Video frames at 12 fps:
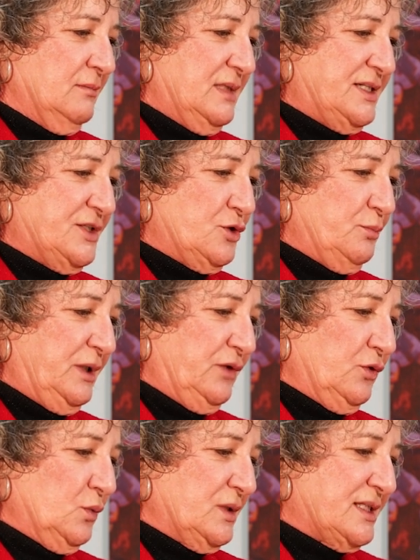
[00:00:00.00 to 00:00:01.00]
Mr.
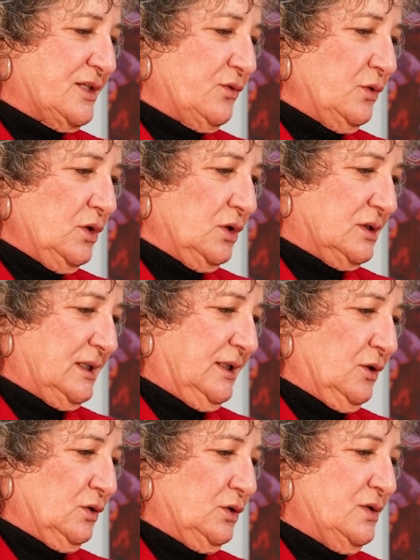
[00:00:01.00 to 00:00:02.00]
Beaver was thrilled to
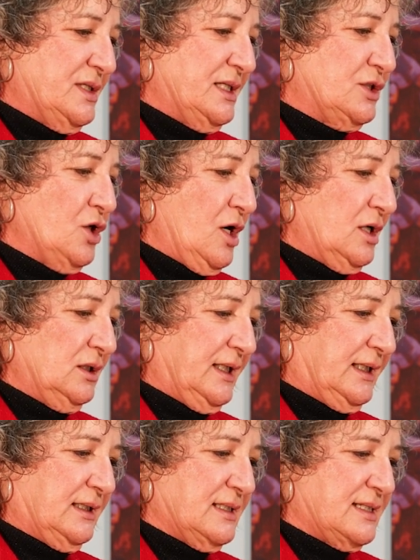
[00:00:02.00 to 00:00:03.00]
hear Lucy talk
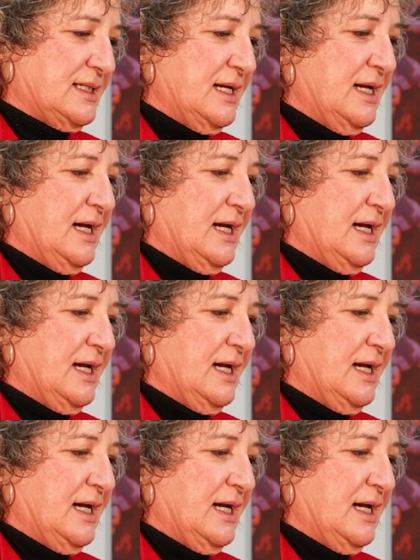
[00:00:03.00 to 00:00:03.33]
like this